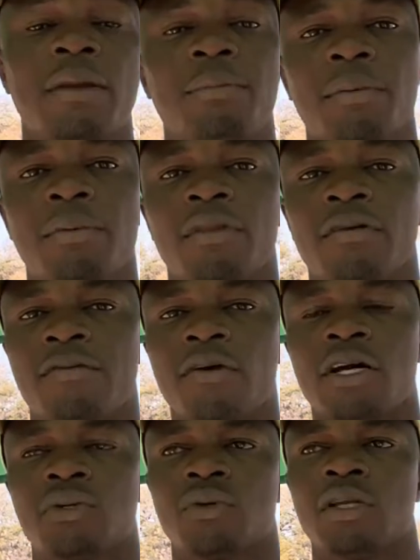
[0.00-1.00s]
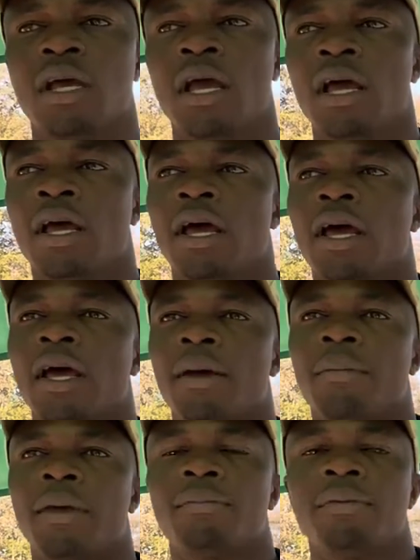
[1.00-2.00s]
people, they focus on
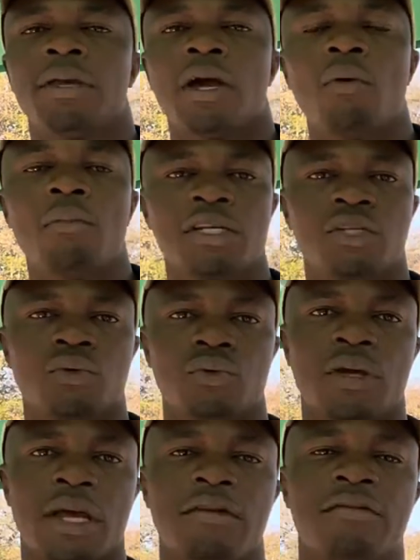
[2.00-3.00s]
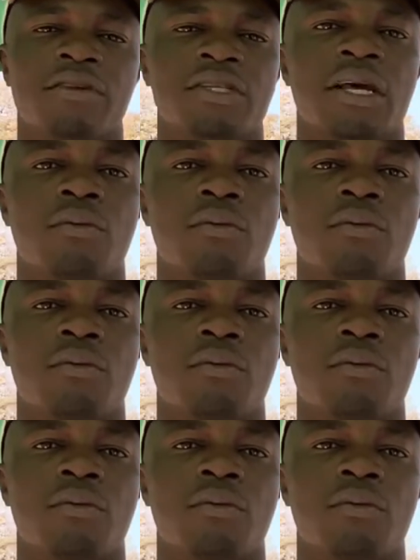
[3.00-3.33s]
maybe how much should I invest.